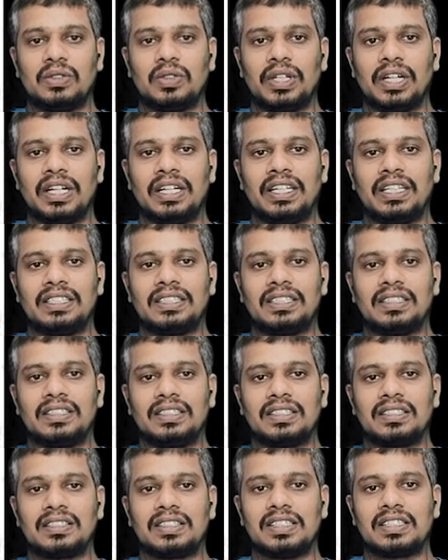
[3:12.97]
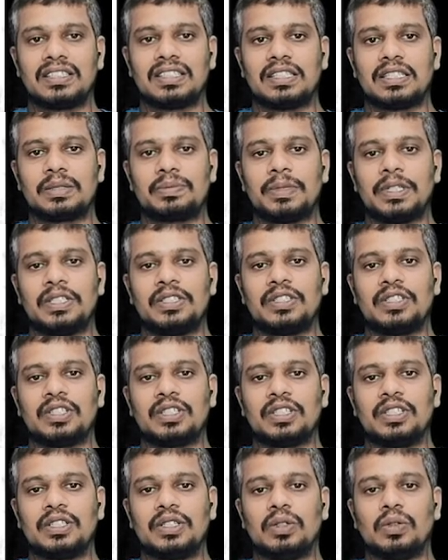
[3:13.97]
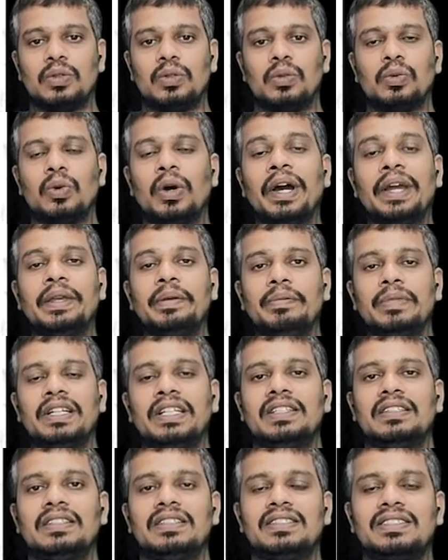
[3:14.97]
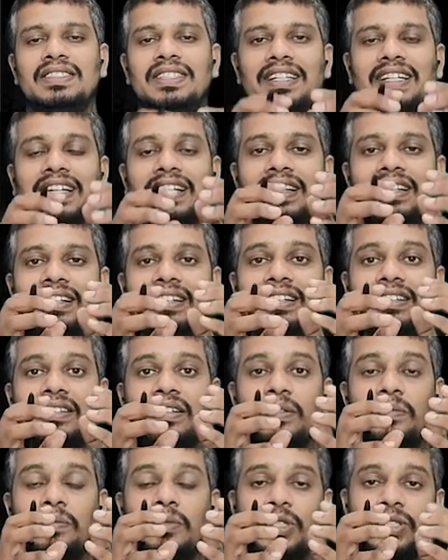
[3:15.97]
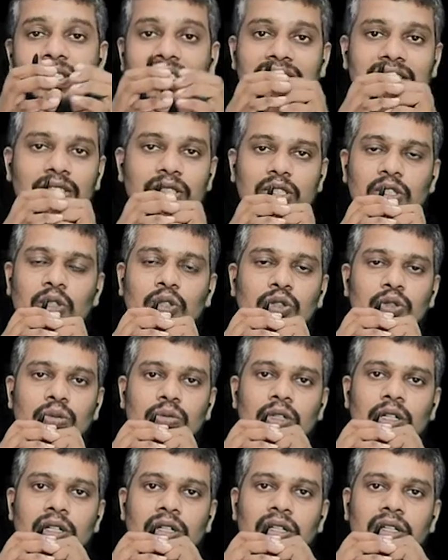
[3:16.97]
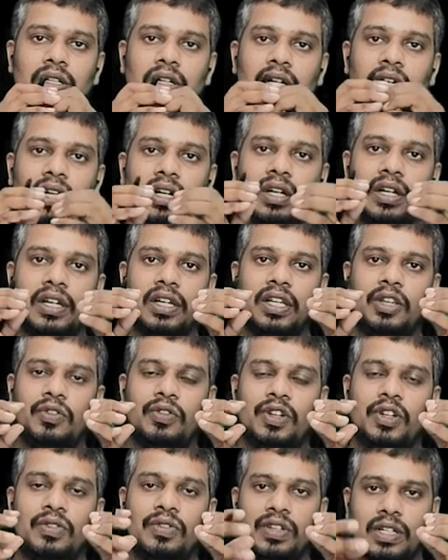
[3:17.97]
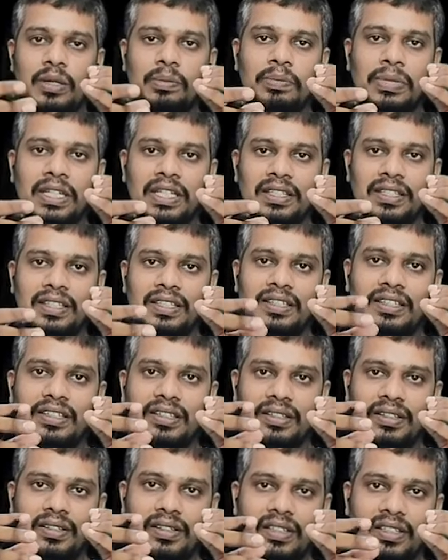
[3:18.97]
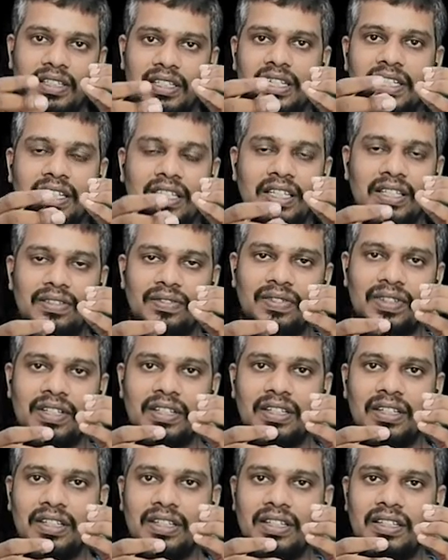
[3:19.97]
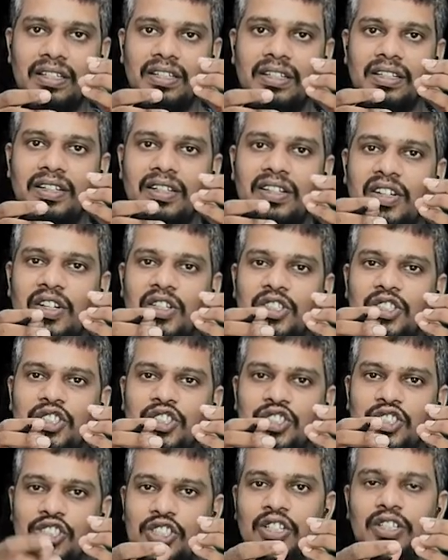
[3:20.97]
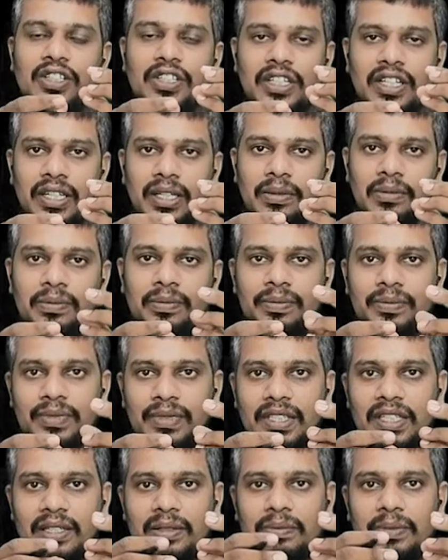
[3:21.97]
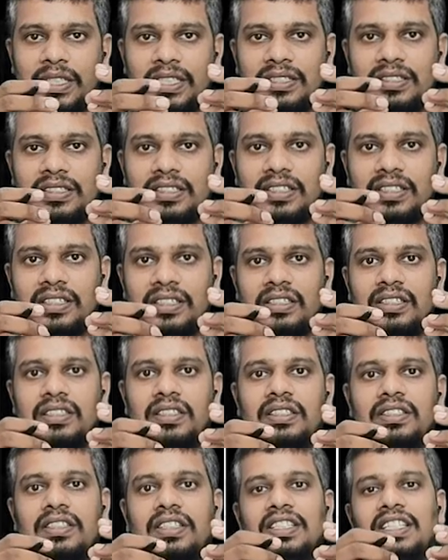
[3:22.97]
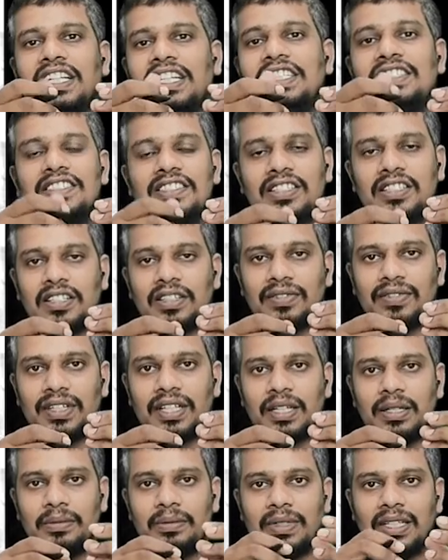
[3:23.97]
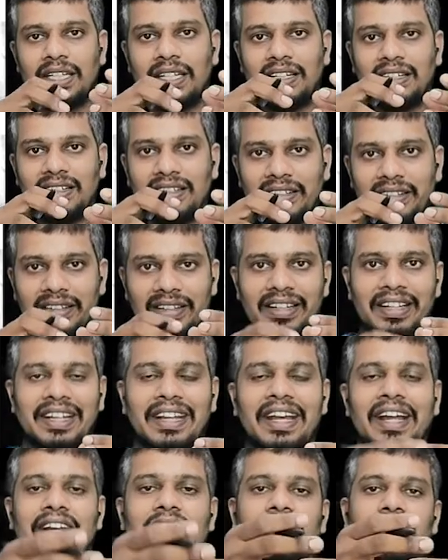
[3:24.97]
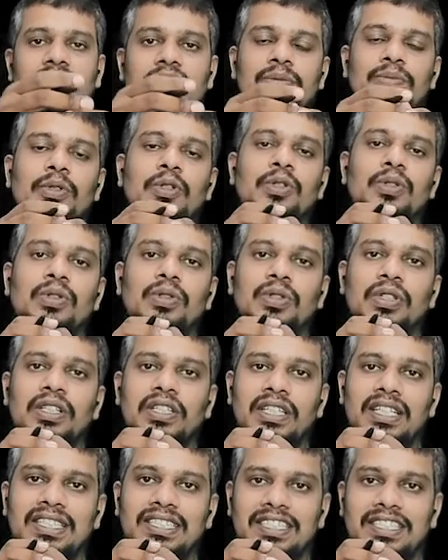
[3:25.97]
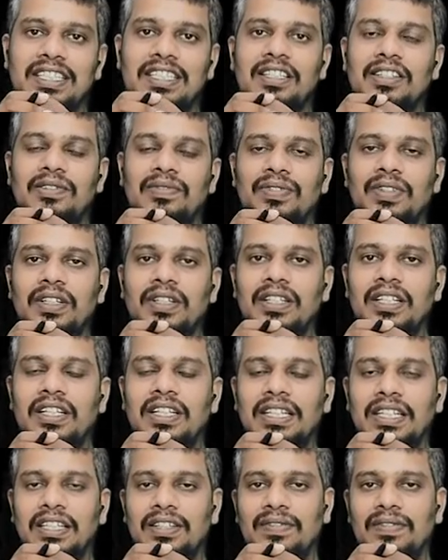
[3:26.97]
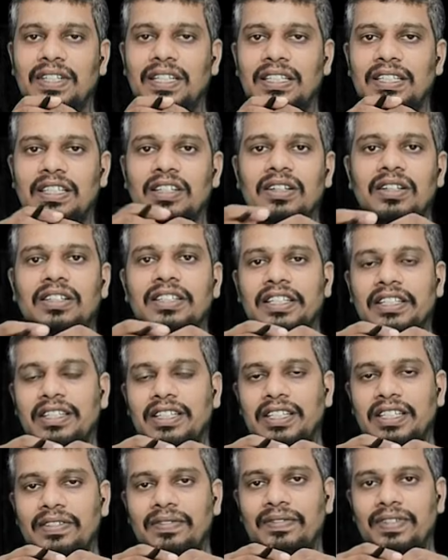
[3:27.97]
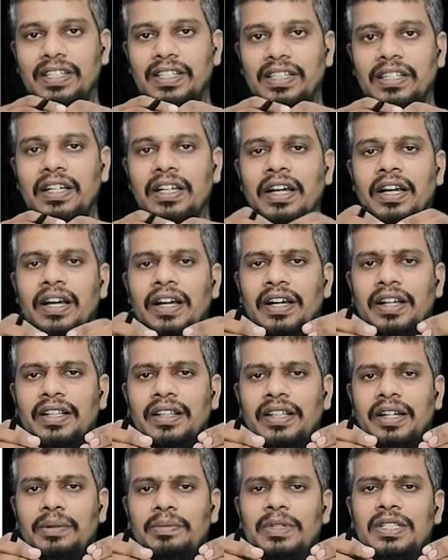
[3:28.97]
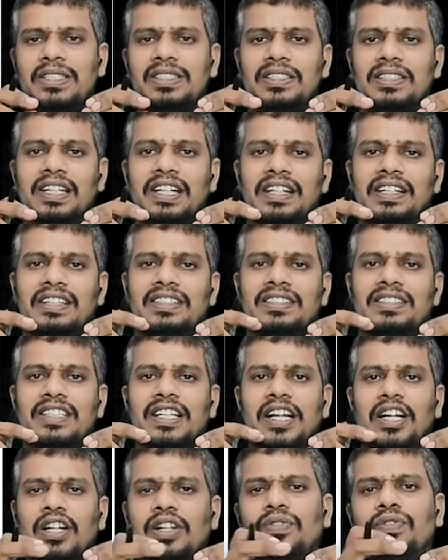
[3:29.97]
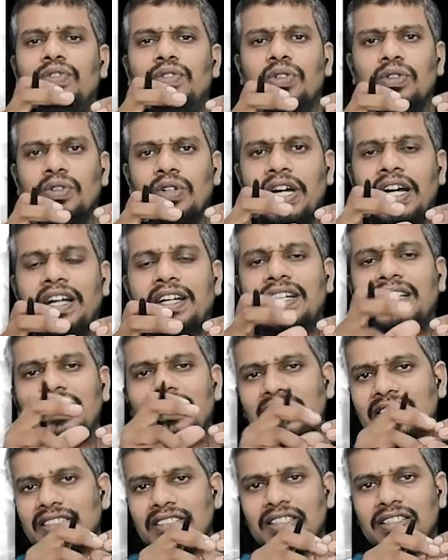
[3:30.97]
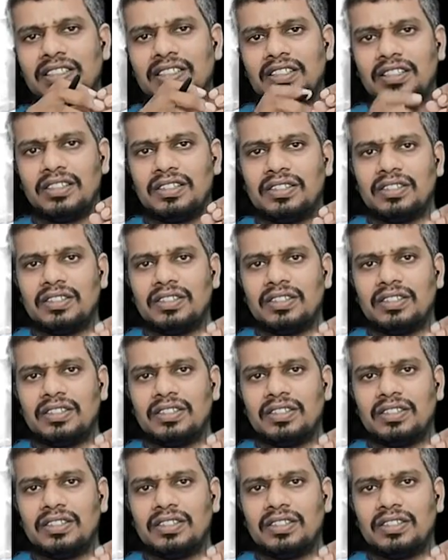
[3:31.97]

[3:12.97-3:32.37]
orientation as well as the space charge. Why means the electron mass is so small. Even if you are applying the electric field at short time, that means the instant of time, the electron can't respond to the external field, electric field, the alternating field. That means it is enough to acting as a